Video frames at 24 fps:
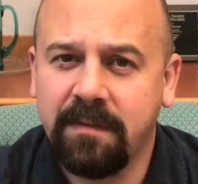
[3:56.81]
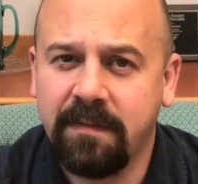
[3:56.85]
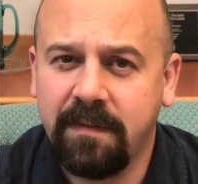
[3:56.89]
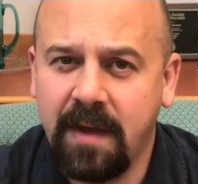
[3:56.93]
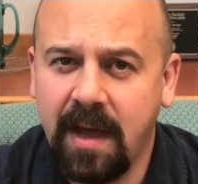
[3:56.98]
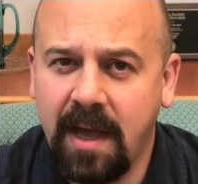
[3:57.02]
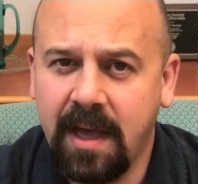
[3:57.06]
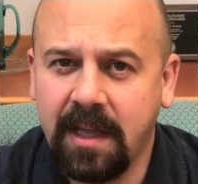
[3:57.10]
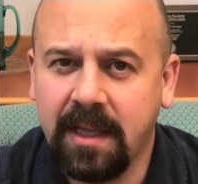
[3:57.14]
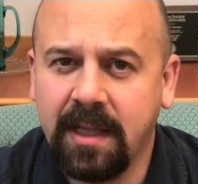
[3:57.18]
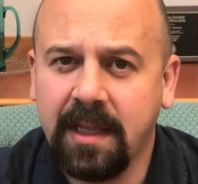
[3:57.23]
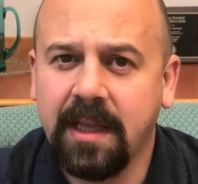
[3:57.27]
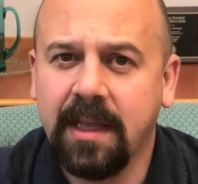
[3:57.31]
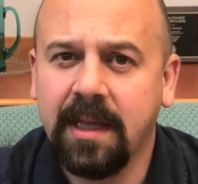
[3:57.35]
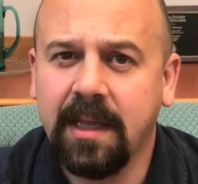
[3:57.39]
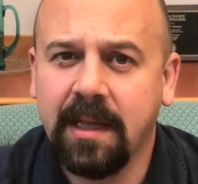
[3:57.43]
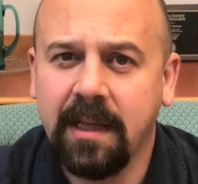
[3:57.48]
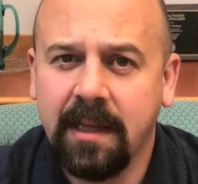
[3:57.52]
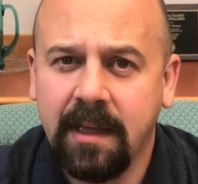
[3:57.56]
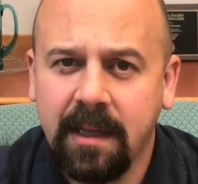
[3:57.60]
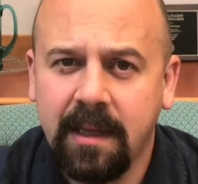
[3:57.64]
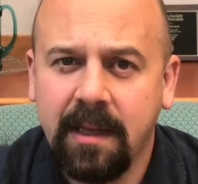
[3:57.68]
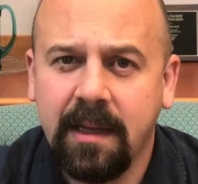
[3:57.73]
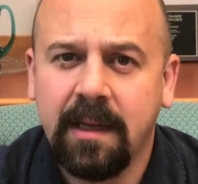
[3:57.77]

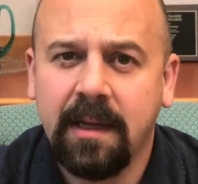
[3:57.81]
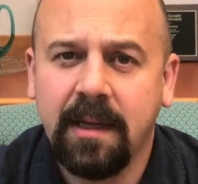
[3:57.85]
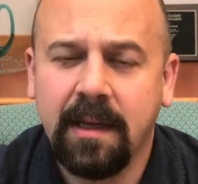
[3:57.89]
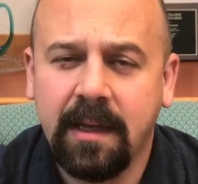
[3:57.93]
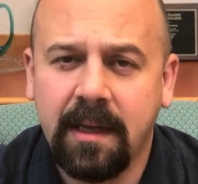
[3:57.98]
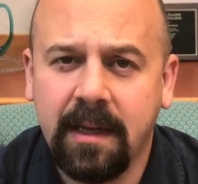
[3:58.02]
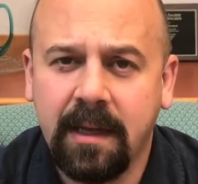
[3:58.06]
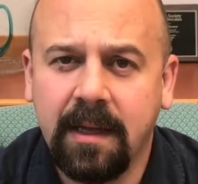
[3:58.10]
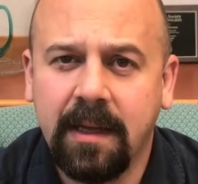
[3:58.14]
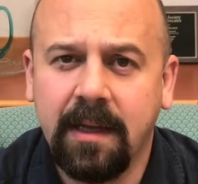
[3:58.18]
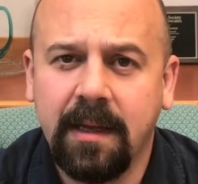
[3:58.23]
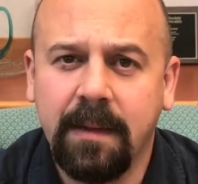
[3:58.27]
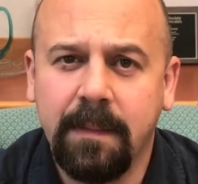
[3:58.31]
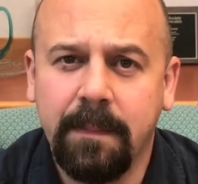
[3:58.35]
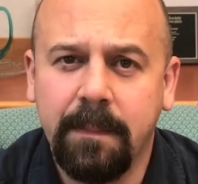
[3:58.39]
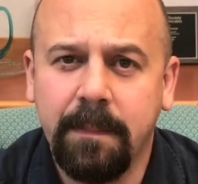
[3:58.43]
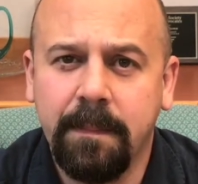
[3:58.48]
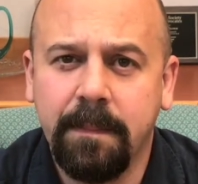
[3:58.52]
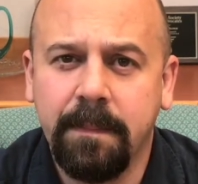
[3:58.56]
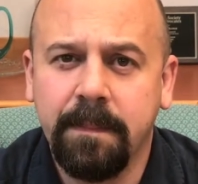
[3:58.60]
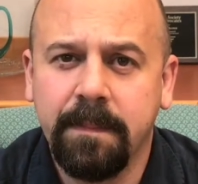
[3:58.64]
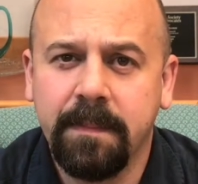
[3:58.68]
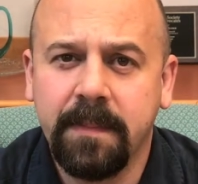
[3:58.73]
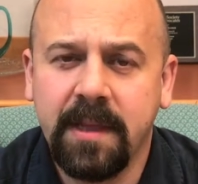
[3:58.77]
filing
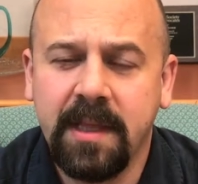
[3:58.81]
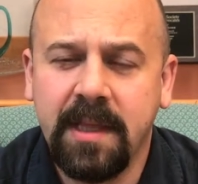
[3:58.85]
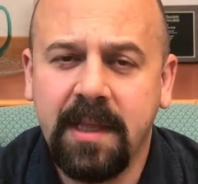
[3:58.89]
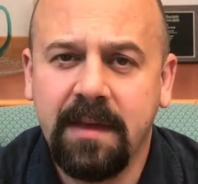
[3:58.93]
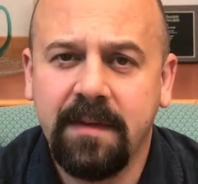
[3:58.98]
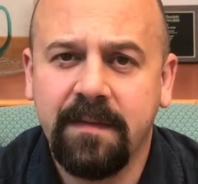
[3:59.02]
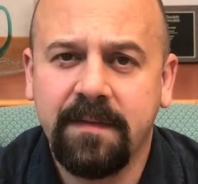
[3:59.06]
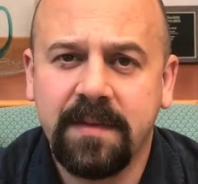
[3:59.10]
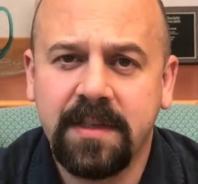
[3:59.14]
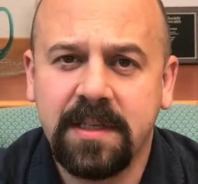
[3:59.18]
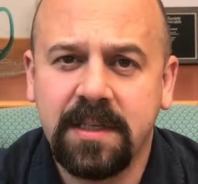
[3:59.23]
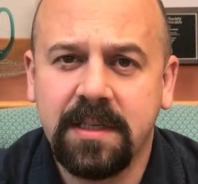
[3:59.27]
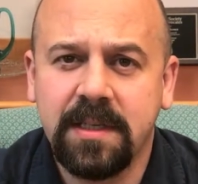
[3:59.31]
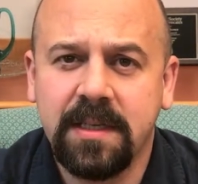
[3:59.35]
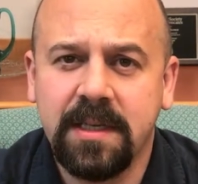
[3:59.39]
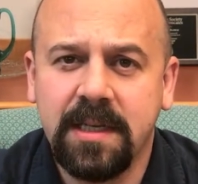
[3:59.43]
gift